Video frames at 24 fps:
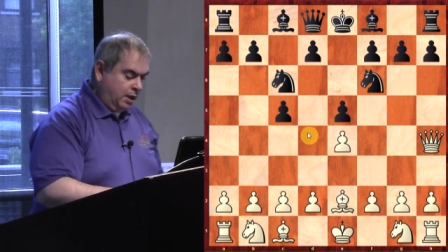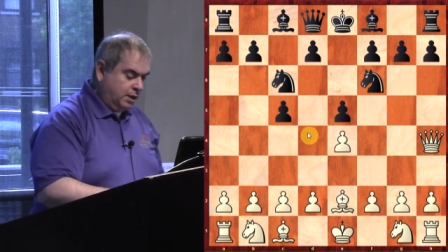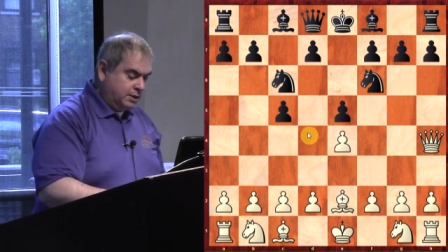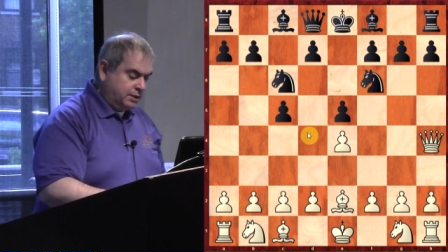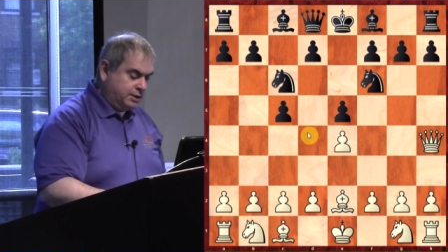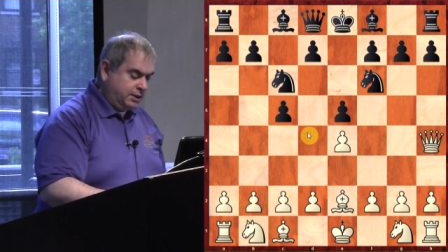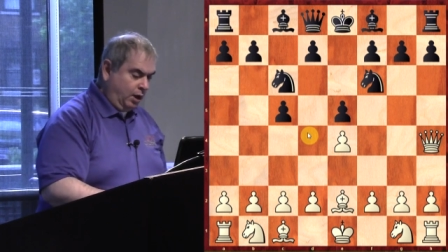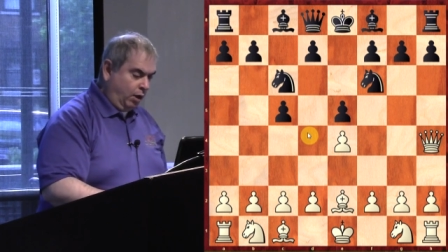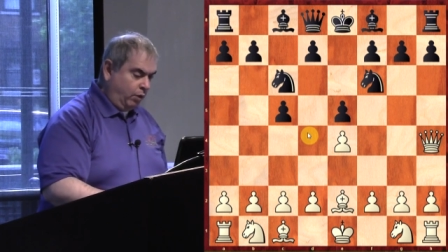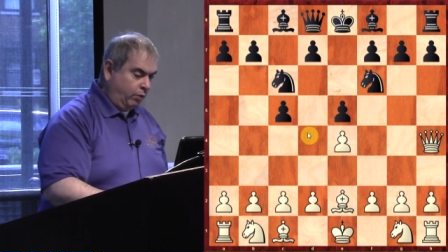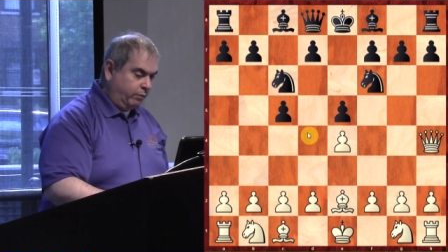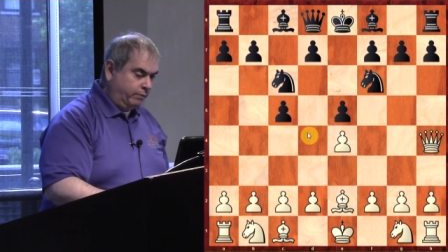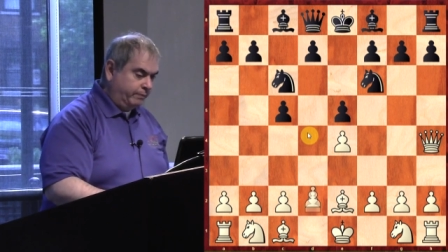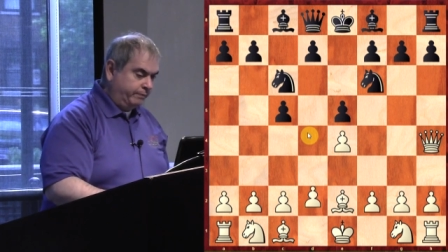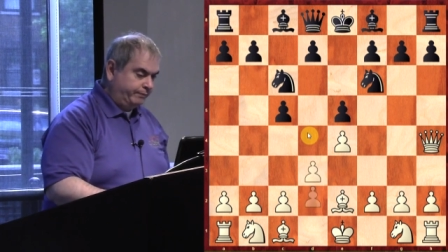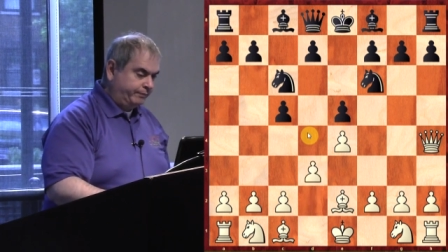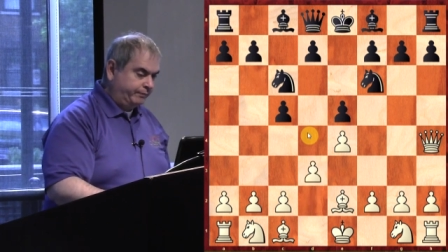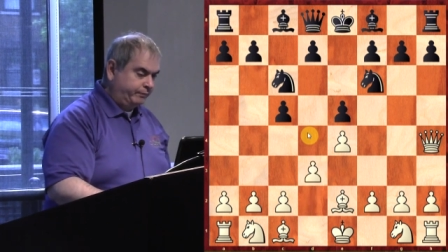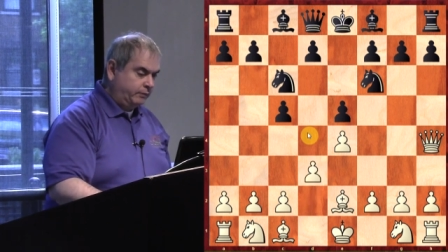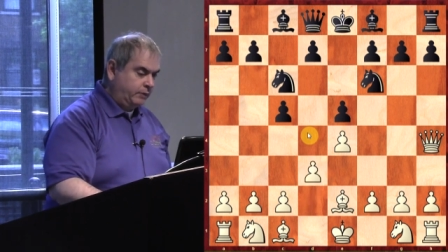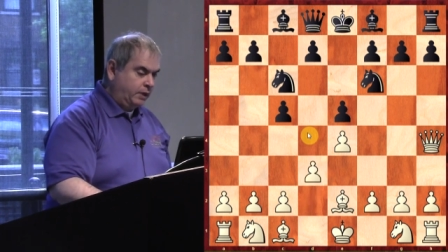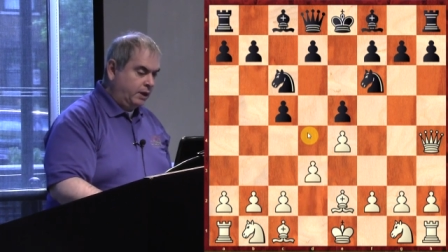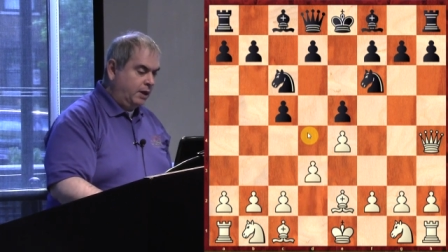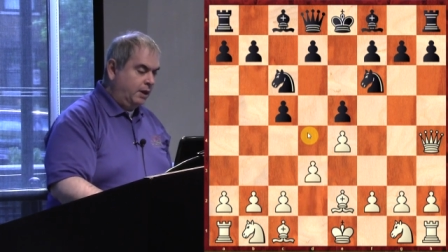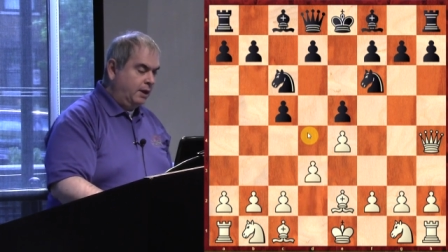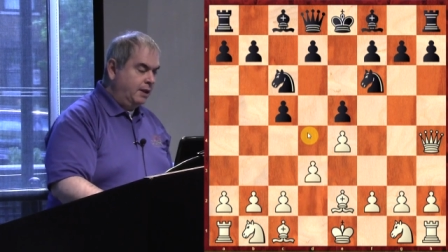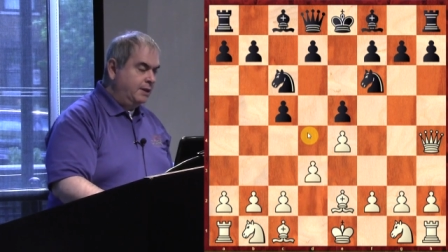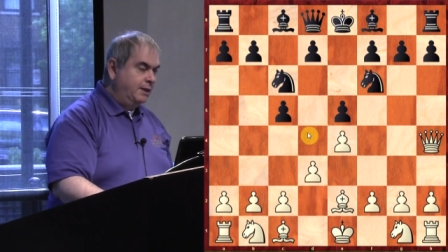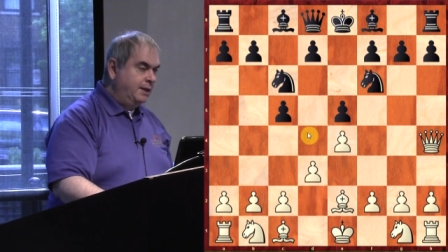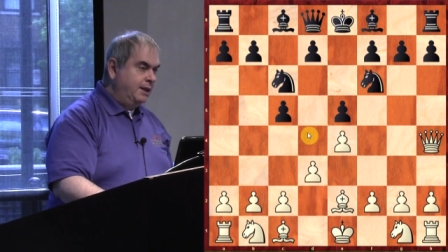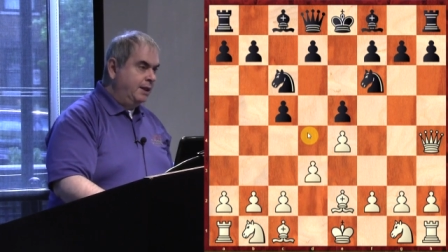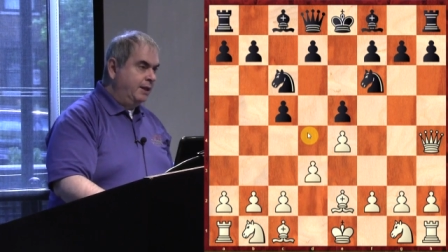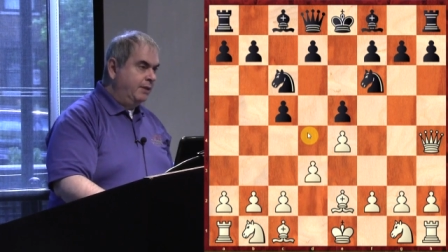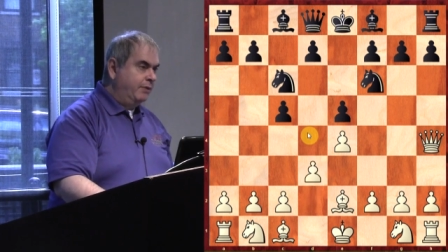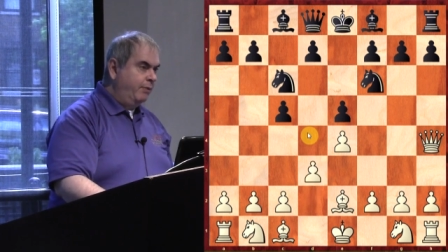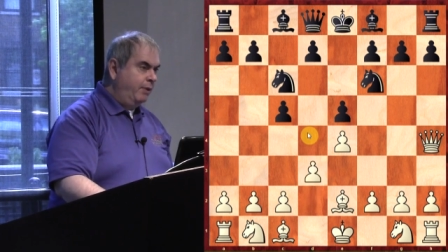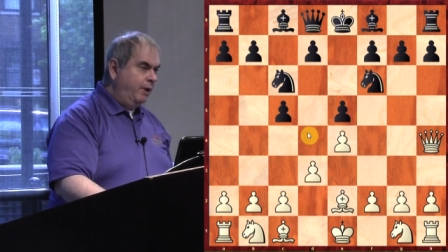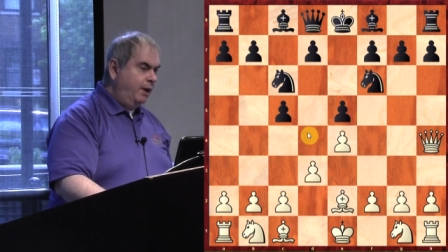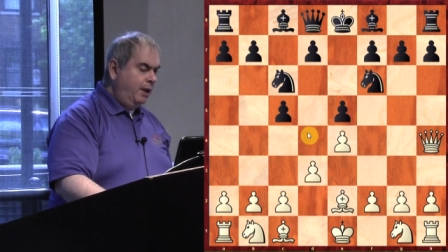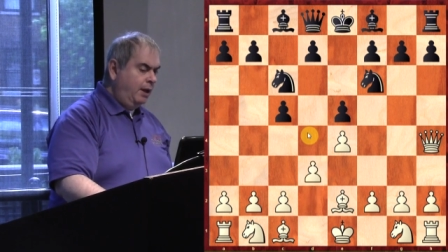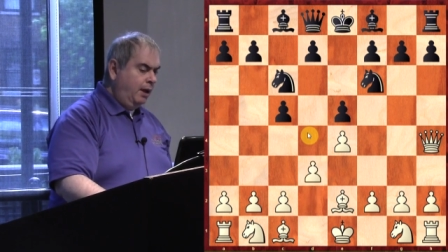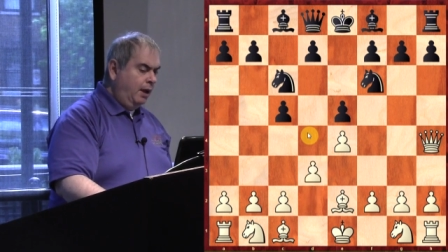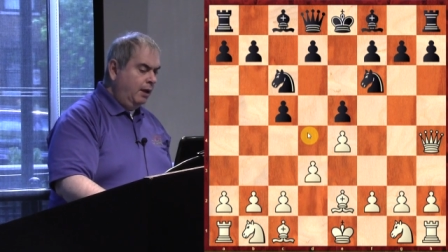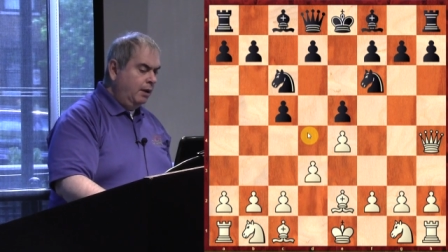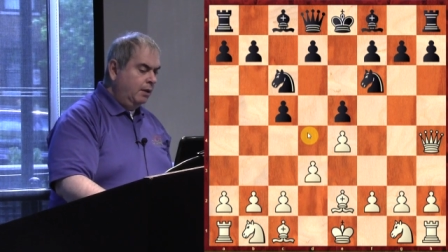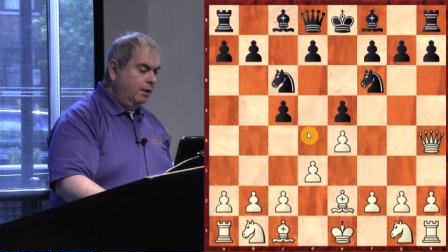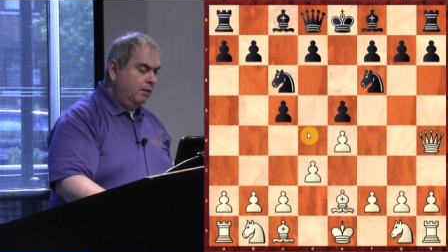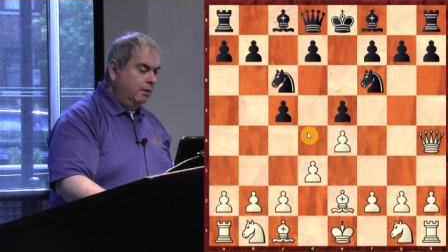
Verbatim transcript: So, d3,